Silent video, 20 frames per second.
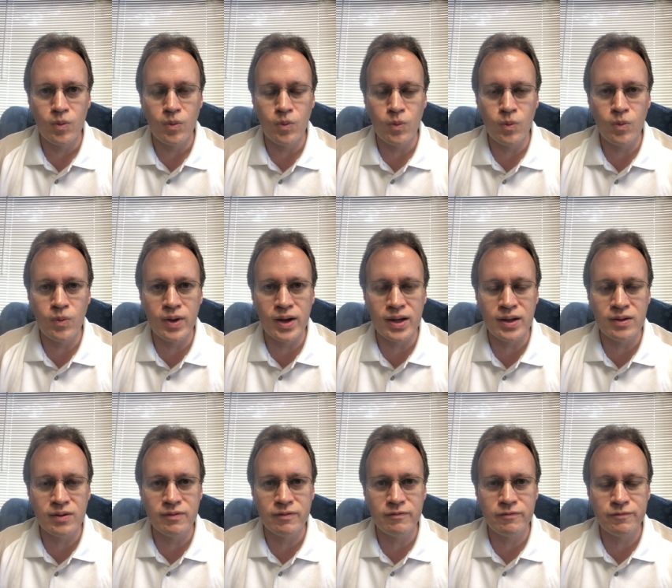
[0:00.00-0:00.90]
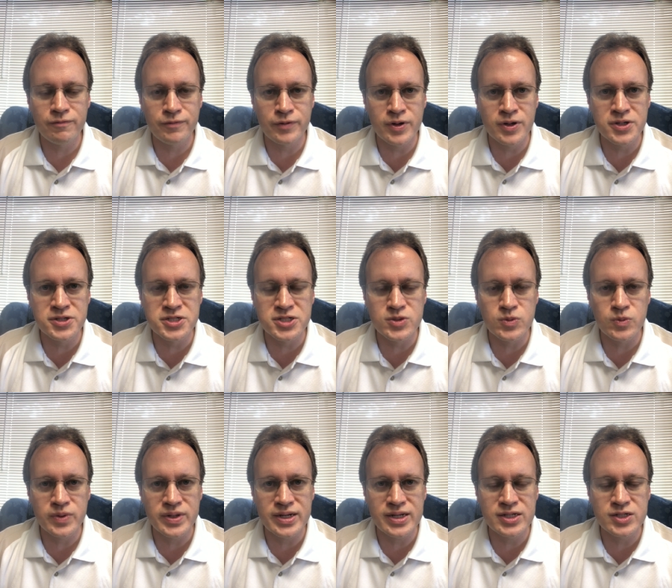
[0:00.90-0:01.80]
Well, first,
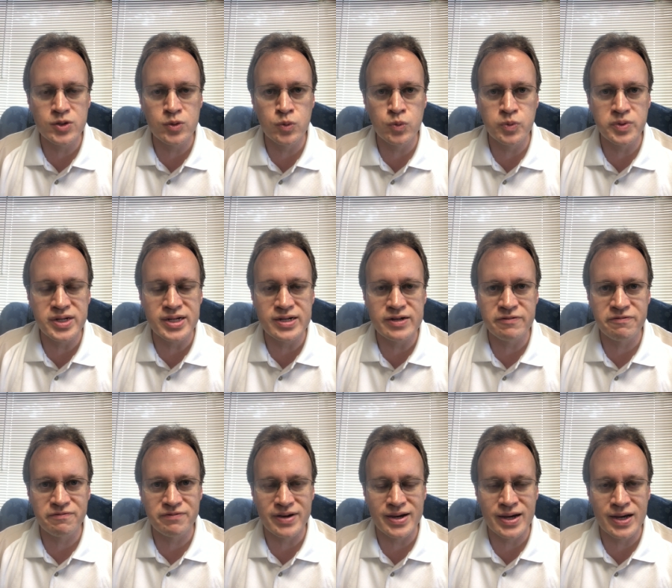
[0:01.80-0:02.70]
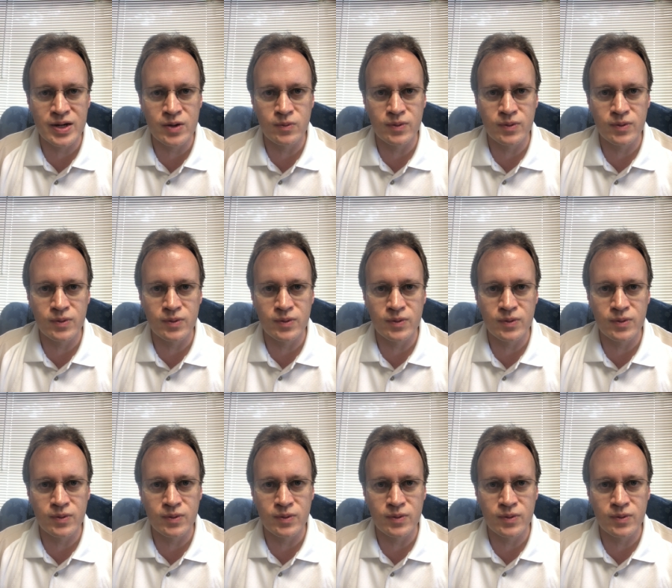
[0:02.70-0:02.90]
we need to redefine